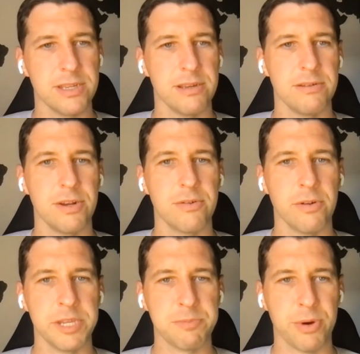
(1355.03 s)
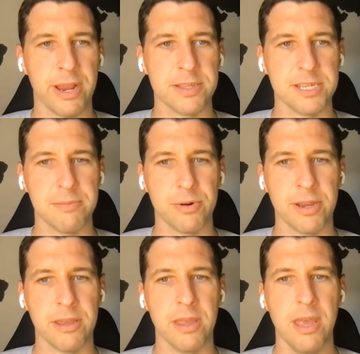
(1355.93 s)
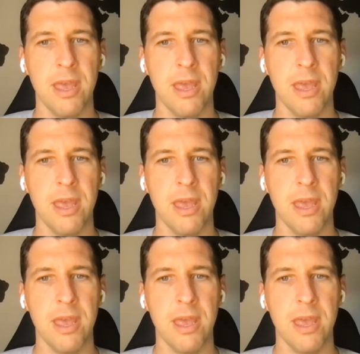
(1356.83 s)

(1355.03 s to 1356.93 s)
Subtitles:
to grow these brands up, right?